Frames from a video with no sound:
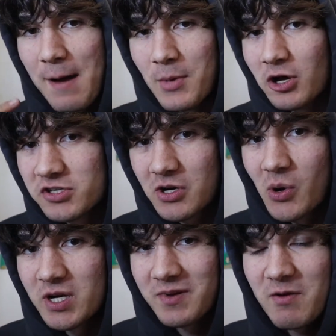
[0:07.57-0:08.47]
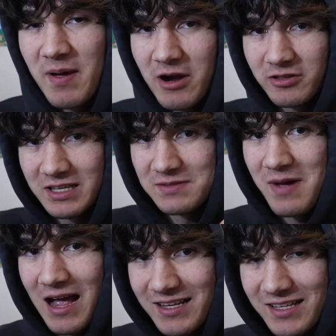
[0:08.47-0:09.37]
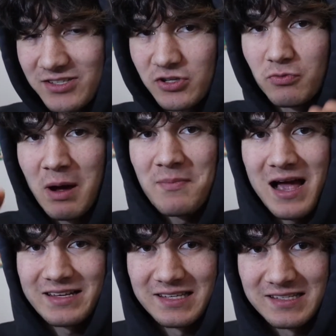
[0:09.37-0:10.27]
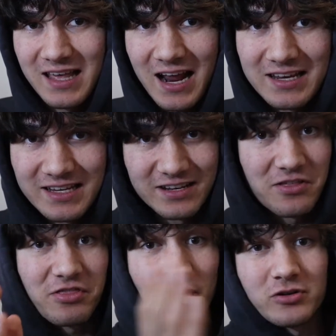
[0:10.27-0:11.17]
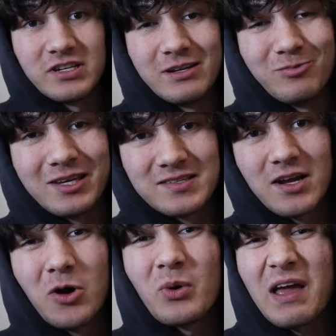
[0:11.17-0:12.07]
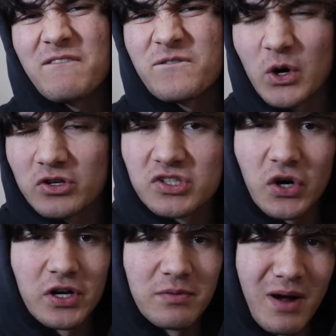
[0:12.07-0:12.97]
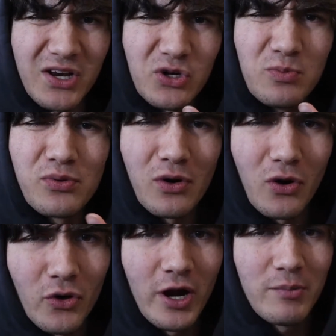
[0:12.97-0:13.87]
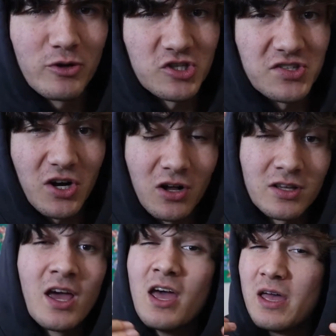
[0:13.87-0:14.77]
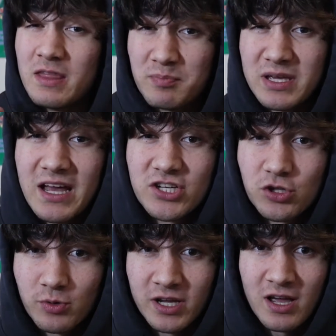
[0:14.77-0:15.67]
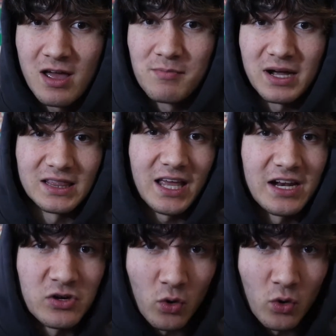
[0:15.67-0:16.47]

I'm also going to be comparing these maxes to my maxes that I did thirteen weeks ago when I first started my new program, which is called the P H three by Layne